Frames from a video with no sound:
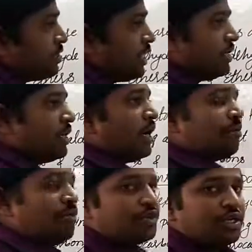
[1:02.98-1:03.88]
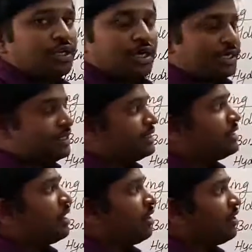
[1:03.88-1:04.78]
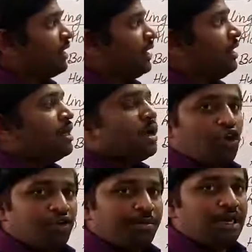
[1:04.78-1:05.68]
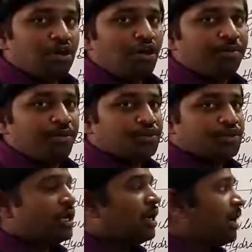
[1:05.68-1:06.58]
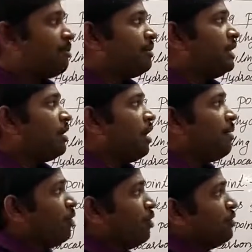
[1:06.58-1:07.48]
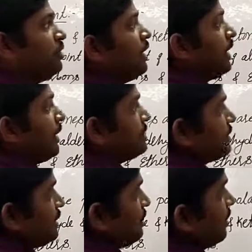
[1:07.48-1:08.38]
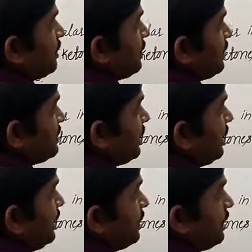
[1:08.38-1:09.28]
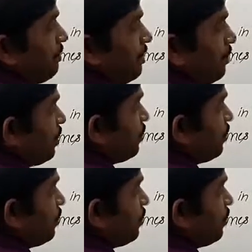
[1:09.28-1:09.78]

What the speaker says: and carboxylic acids are the carbonyl compounds. The carbonyl compound is nothing but C double bond